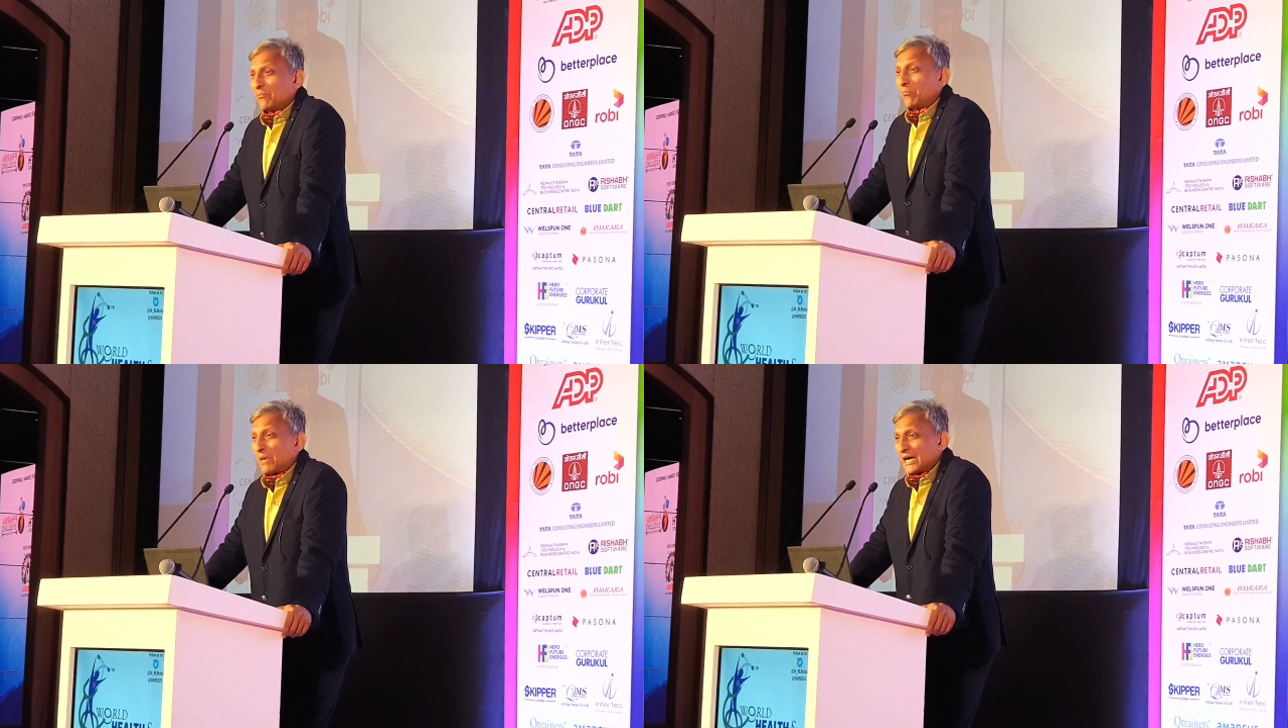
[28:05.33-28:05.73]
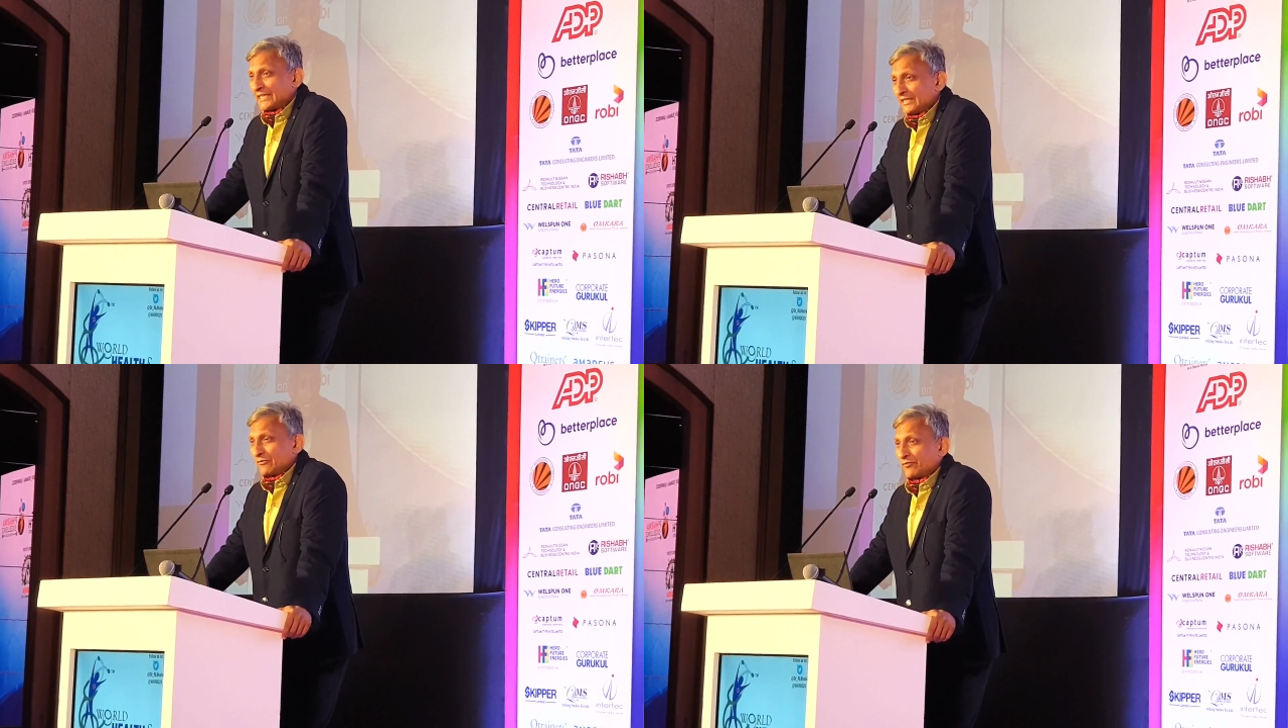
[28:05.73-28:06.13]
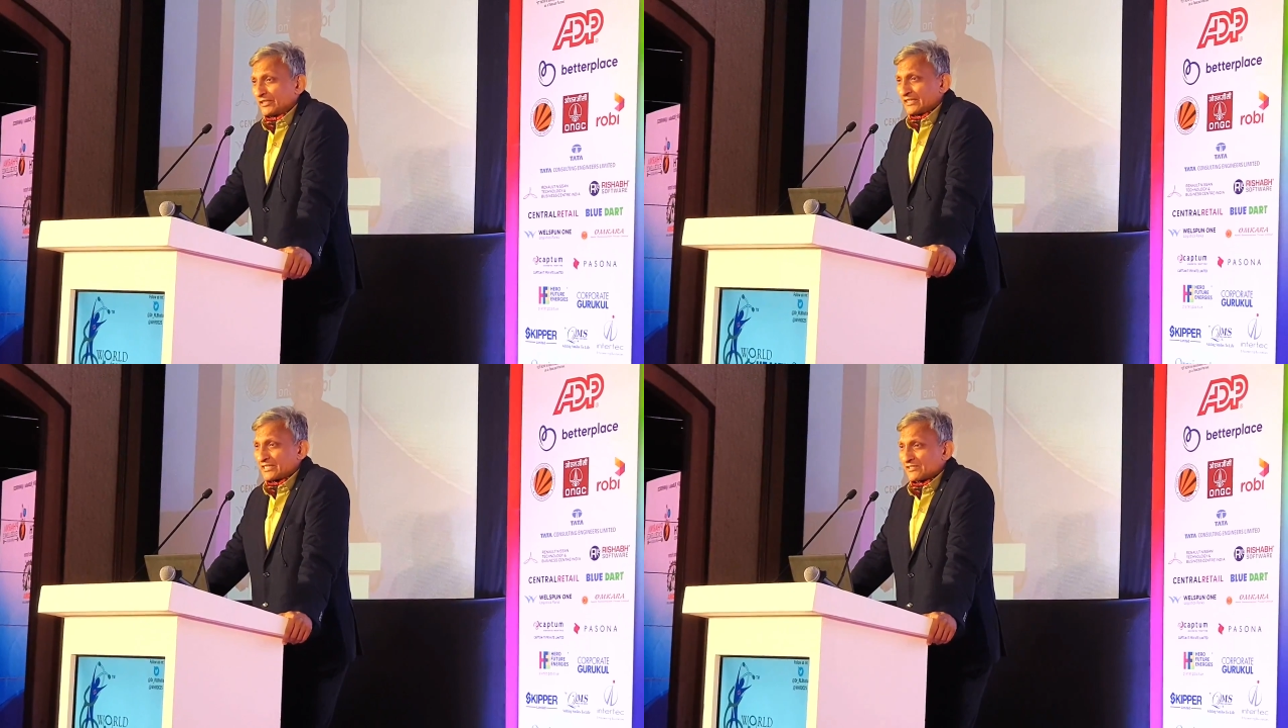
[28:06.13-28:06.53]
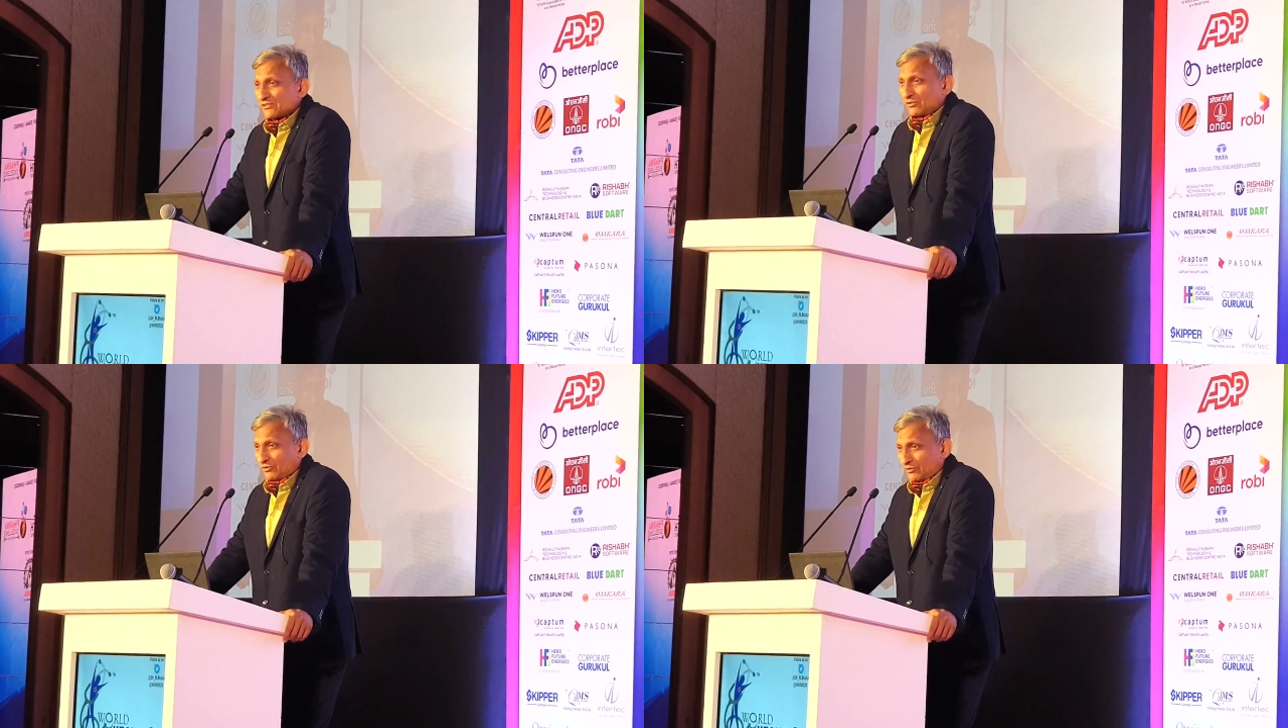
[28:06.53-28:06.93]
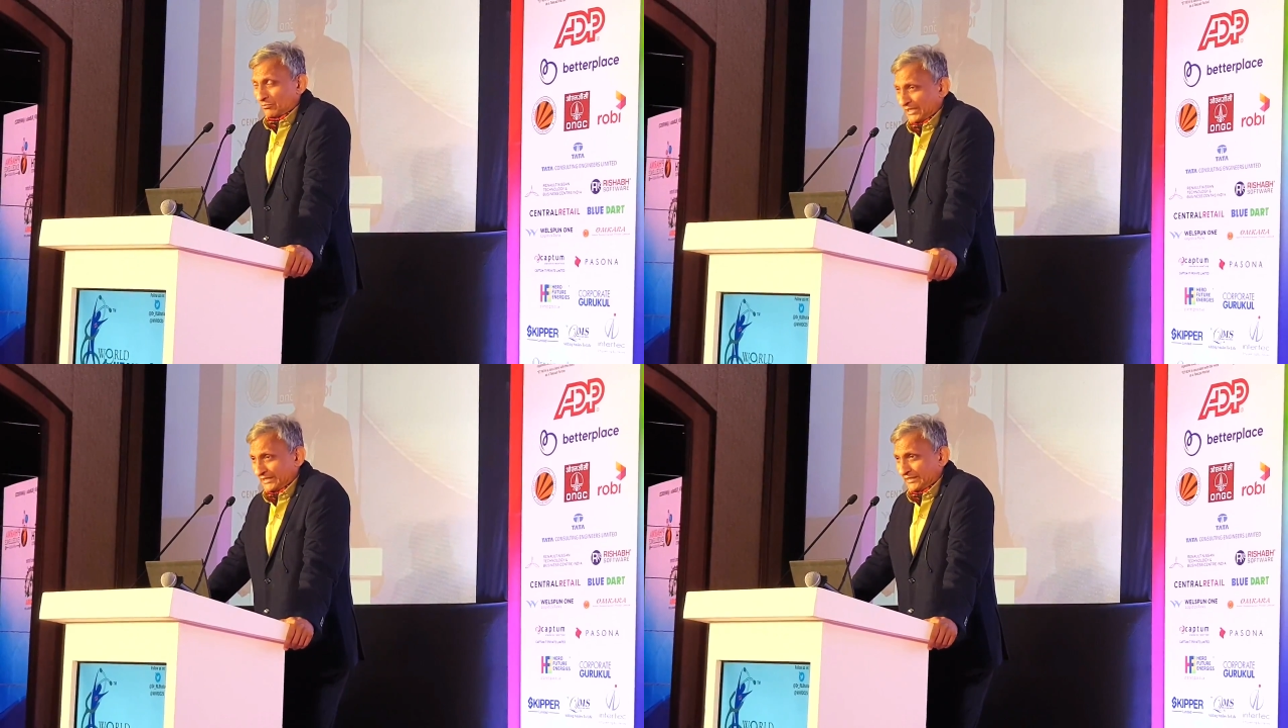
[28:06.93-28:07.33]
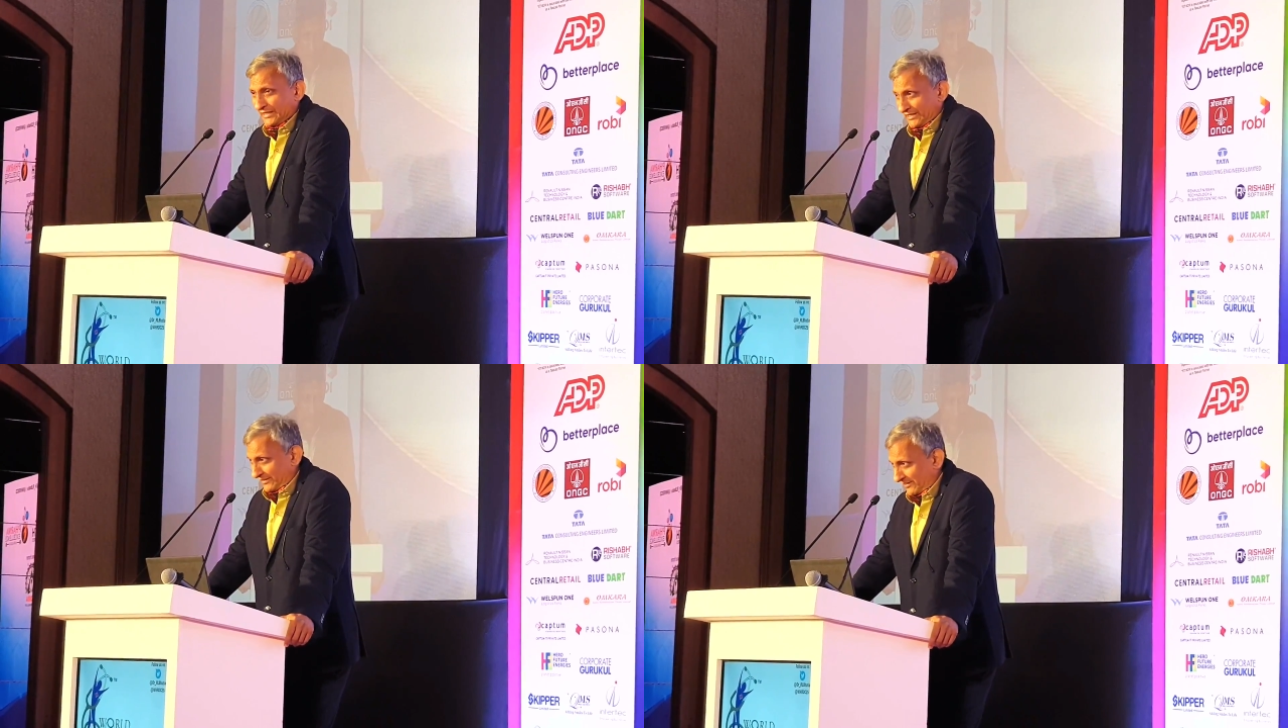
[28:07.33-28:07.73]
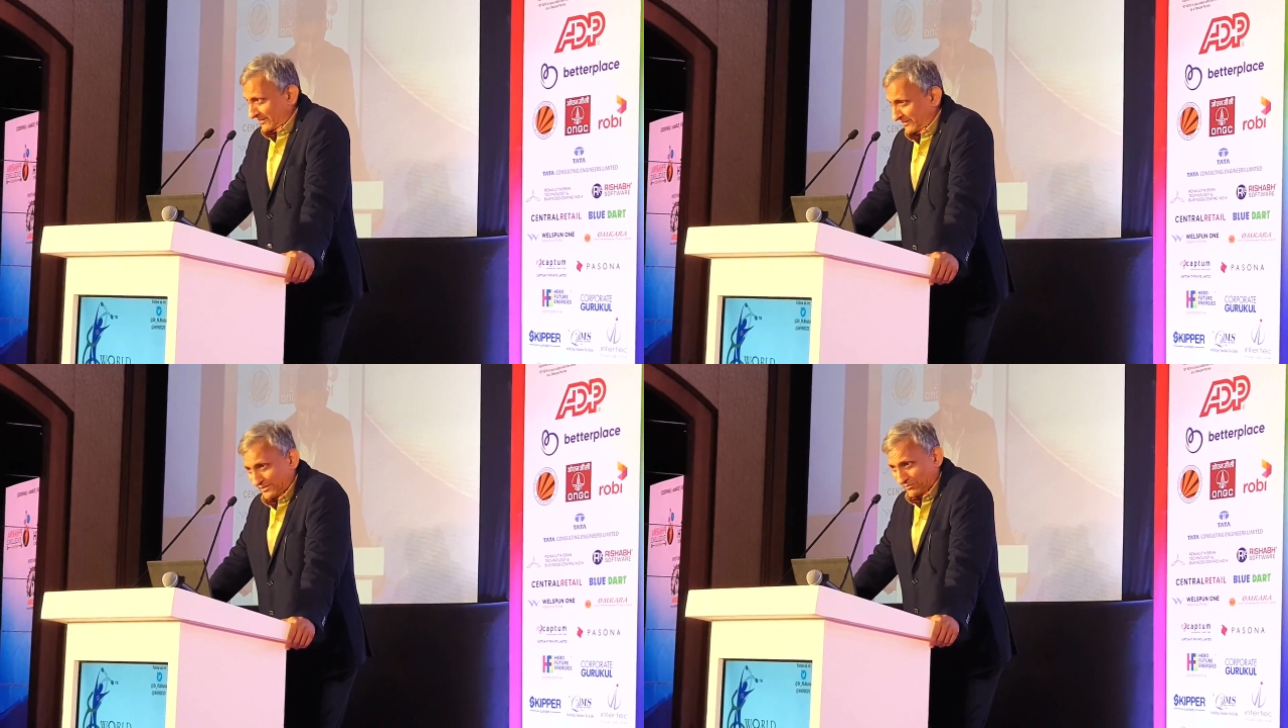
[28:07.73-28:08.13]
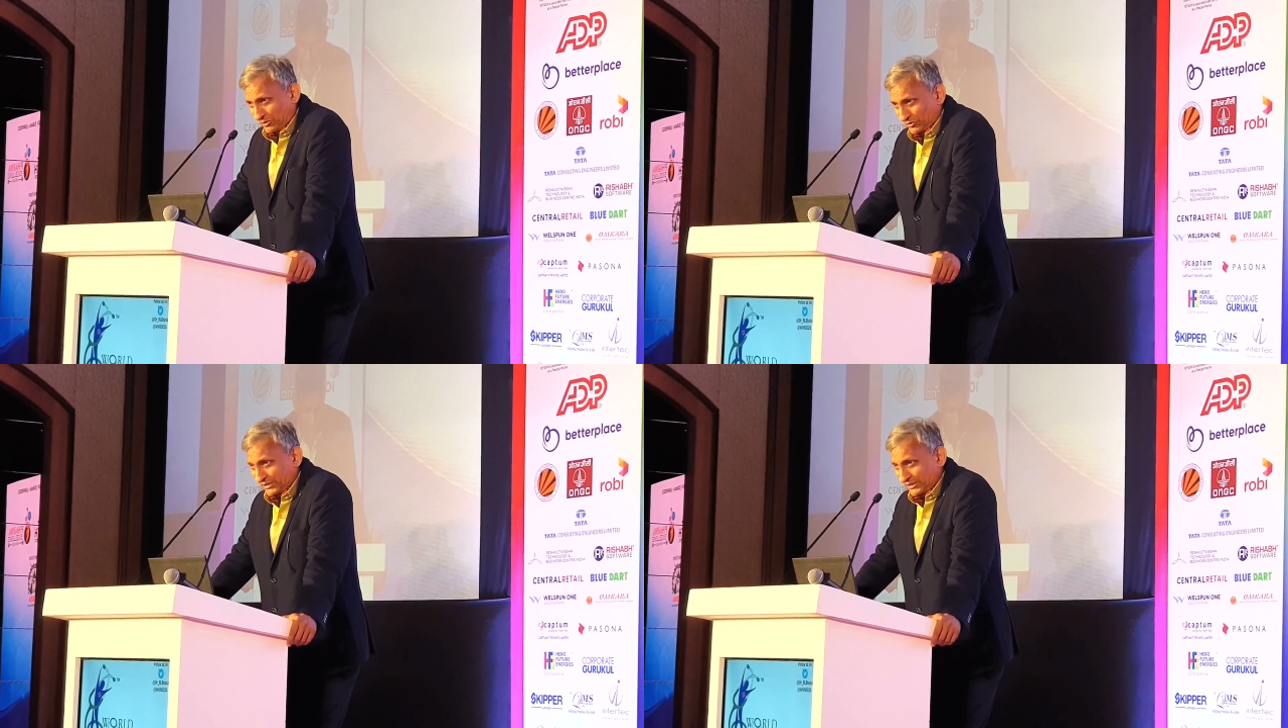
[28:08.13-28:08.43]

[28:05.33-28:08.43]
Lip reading: mind fitness or mind exercise is about.